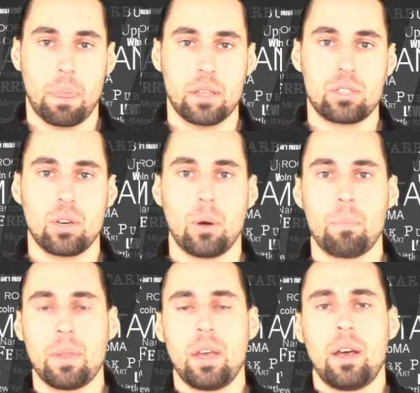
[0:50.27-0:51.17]

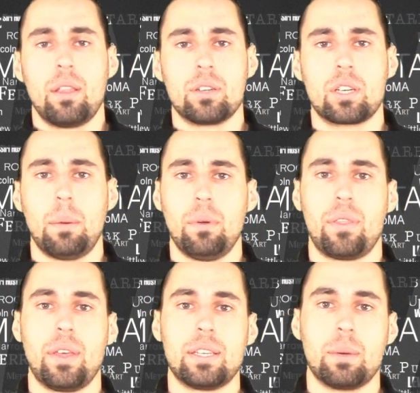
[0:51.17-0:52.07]
So there's a couple
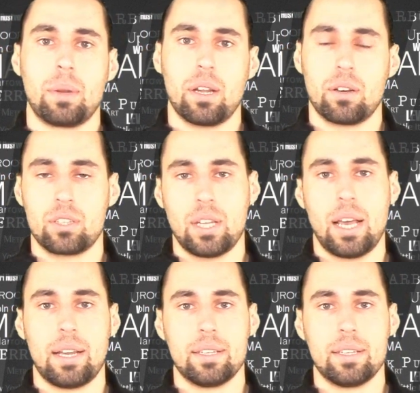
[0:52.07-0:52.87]
of things that we need to understand